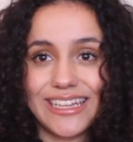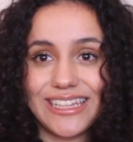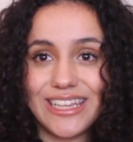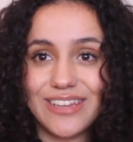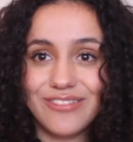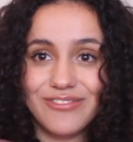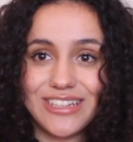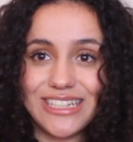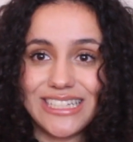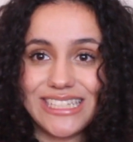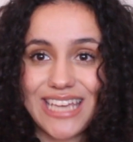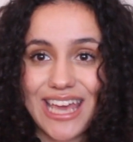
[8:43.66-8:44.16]

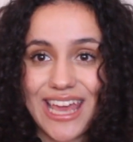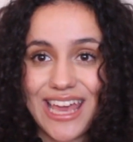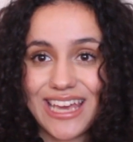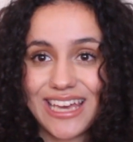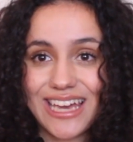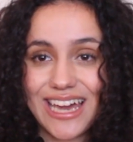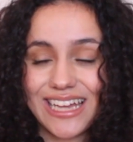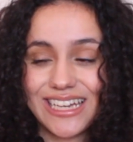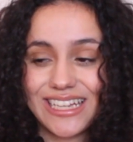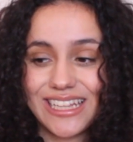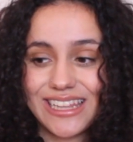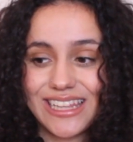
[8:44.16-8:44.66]
give and
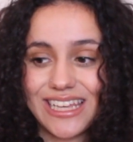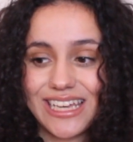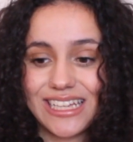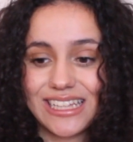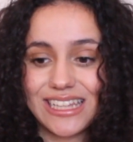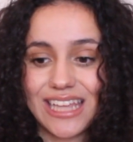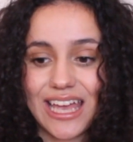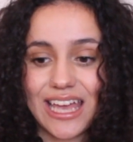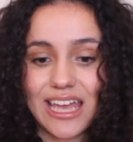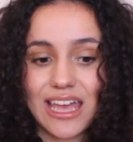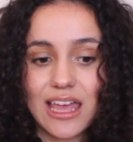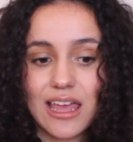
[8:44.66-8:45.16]
take kind of thing,
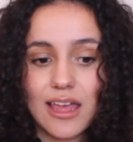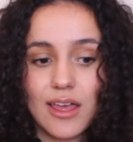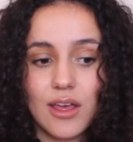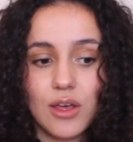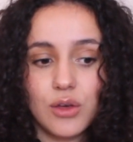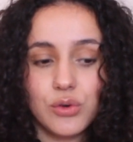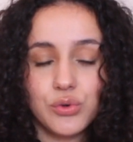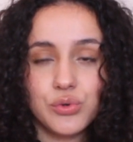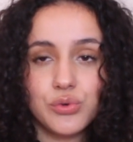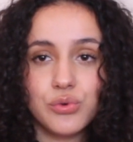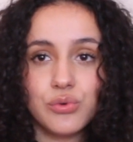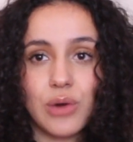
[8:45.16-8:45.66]
like,
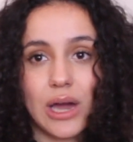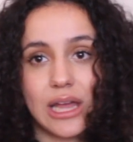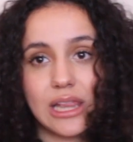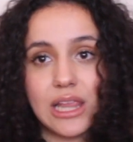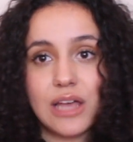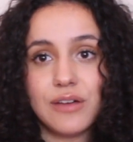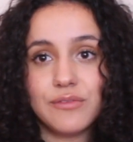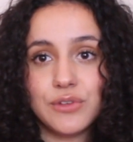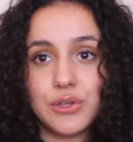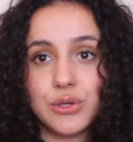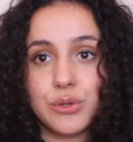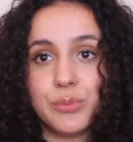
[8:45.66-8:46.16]
ooh, I
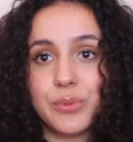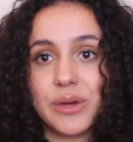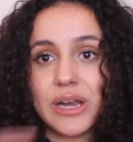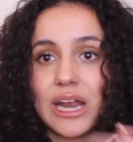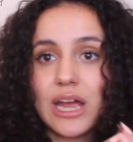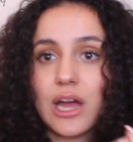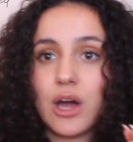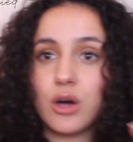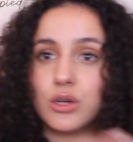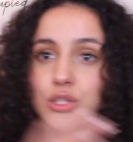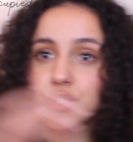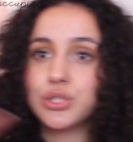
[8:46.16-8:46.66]
love you,
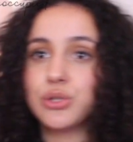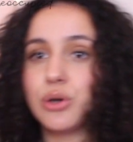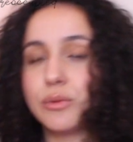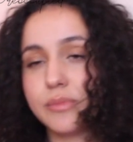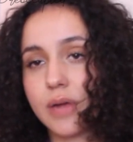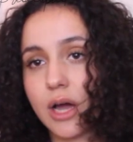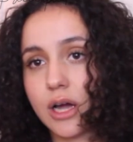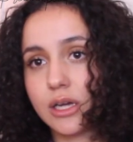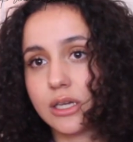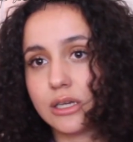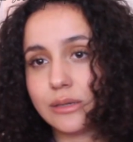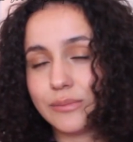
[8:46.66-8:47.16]
but I'm
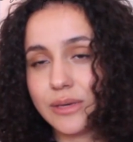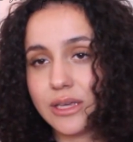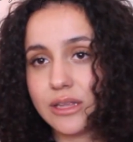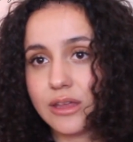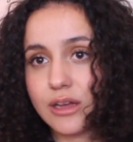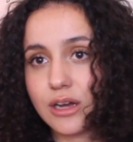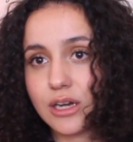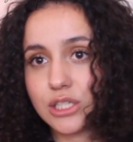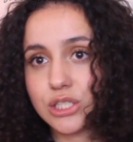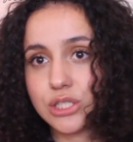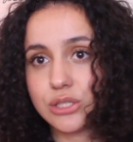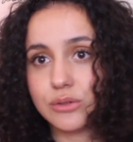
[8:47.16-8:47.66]
not going to be
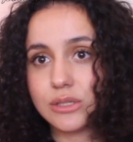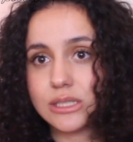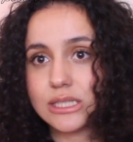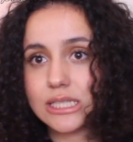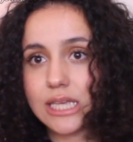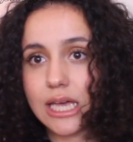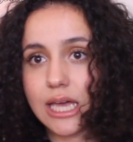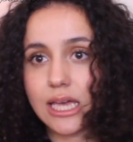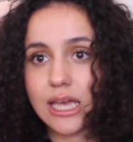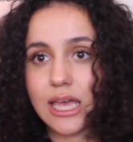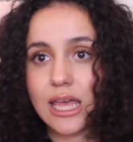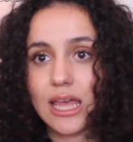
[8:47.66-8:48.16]
there. So
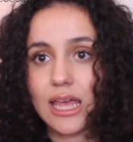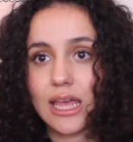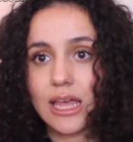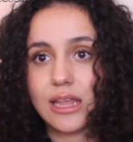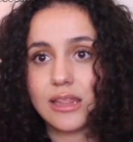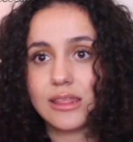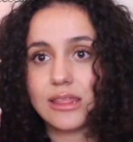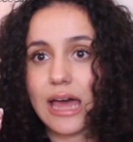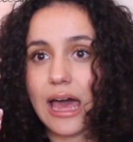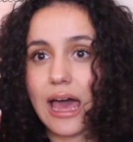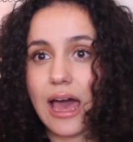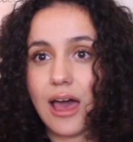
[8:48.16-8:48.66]
it's like
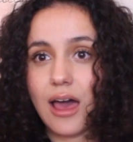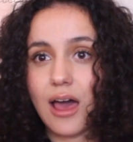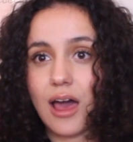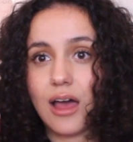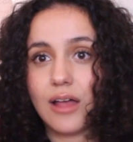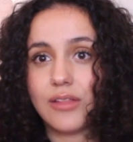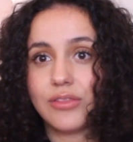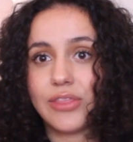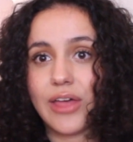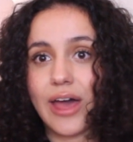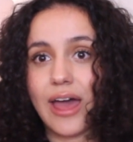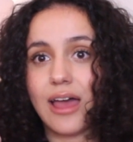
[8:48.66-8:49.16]
that
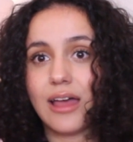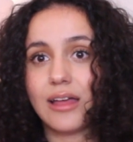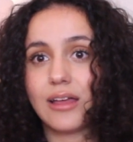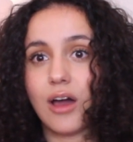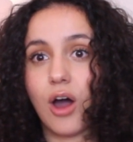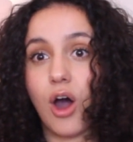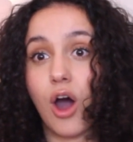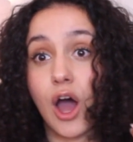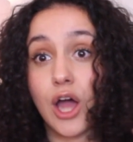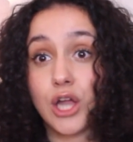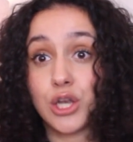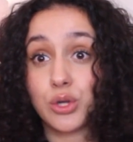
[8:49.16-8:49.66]

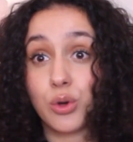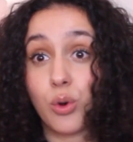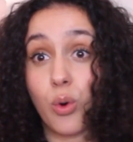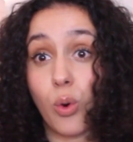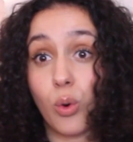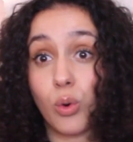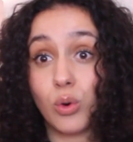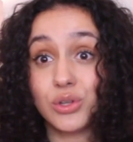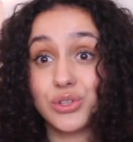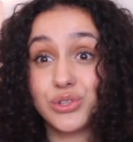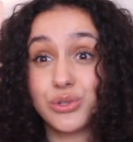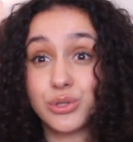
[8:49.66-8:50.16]
hot and
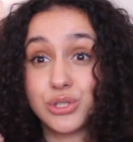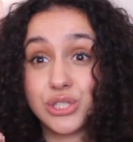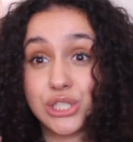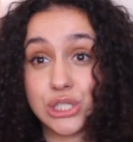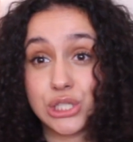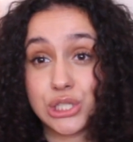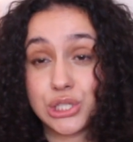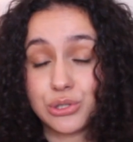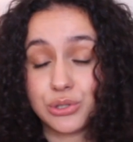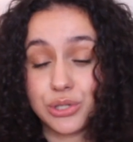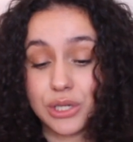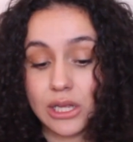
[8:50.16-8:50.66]
cold, those
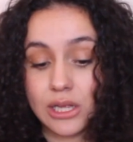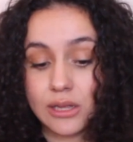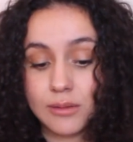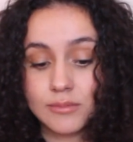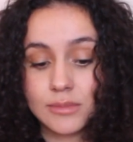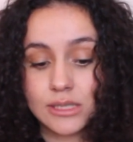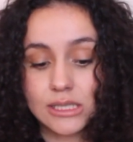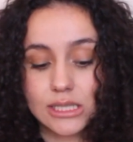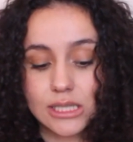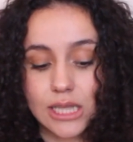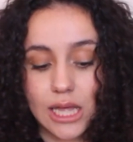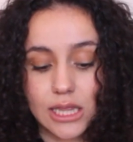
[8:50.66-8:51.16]

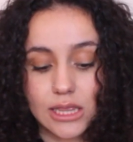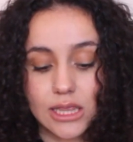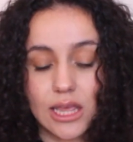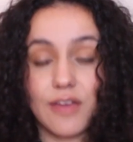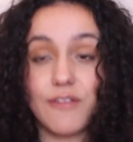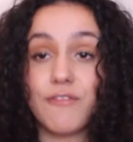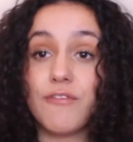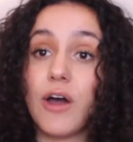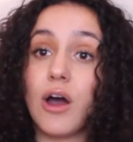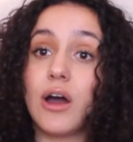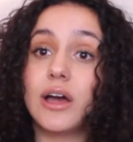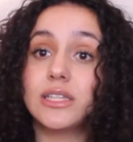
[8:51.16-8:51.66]
extremes that
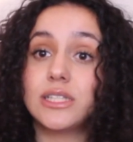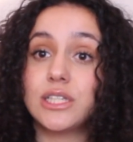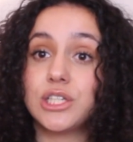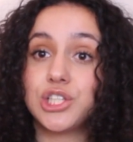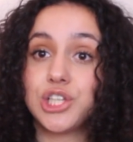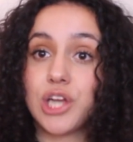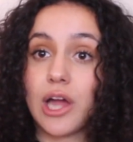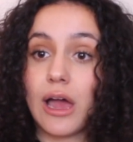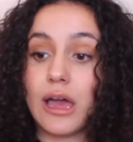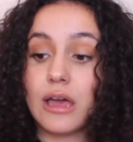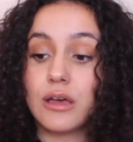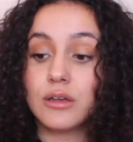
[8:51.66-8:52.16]
they felt as a
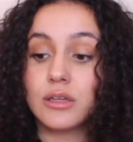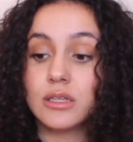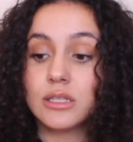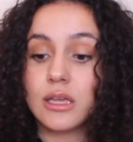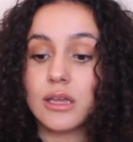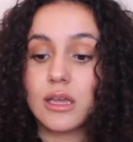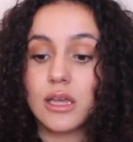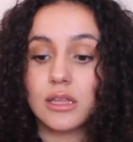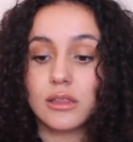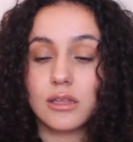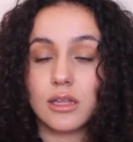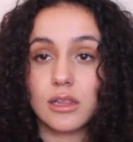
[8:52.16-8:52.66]
child,
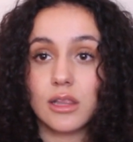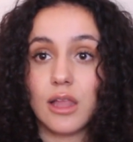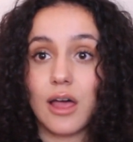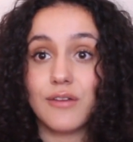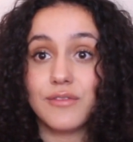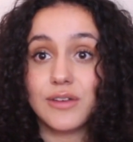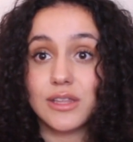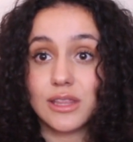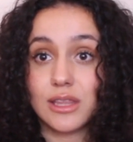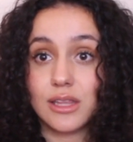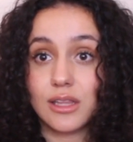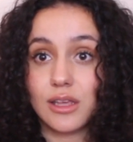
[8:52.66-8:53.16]
the
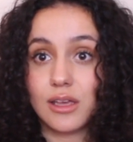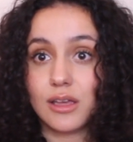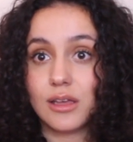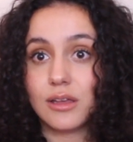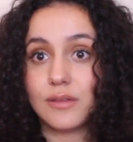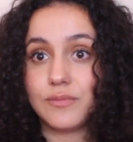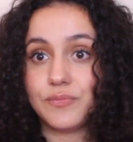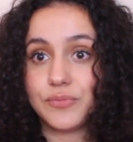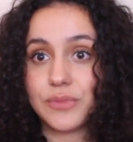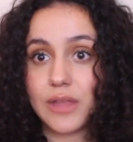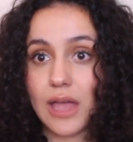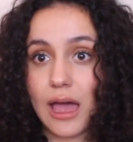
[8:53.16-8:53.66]
love and
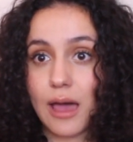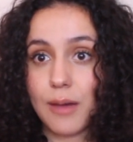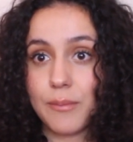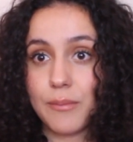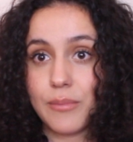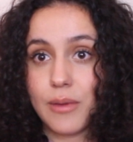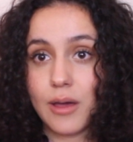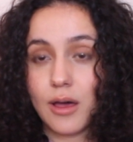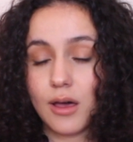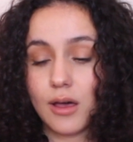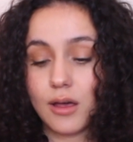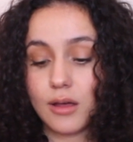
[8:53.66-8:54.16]
the
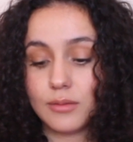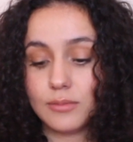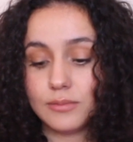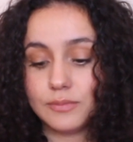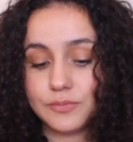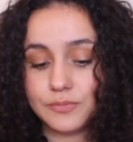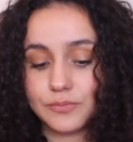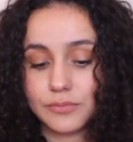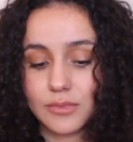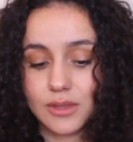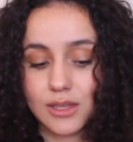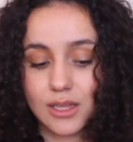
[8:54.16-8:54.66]

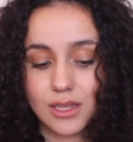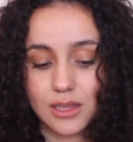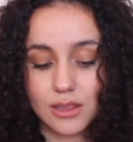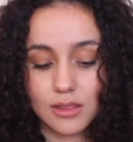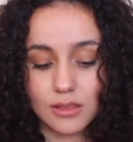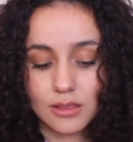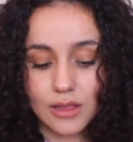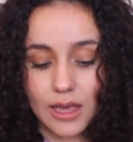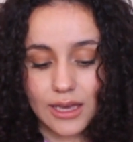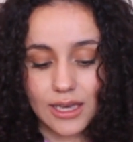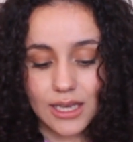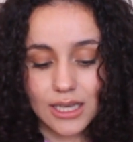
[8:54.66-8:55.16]

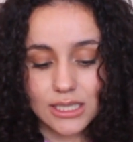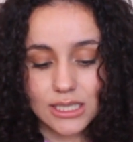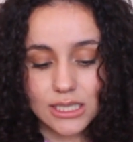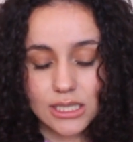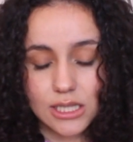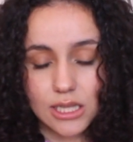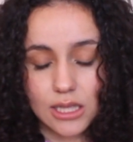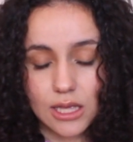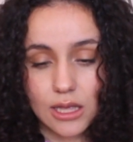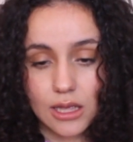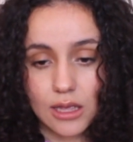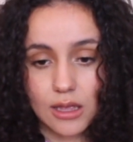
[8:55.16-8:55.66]
I guess
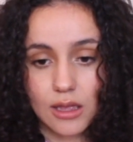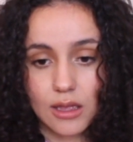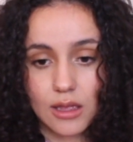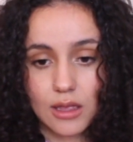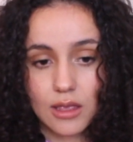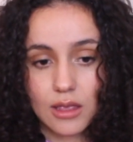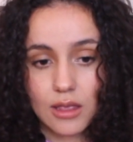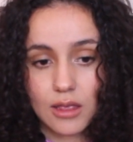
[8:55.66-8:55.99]
the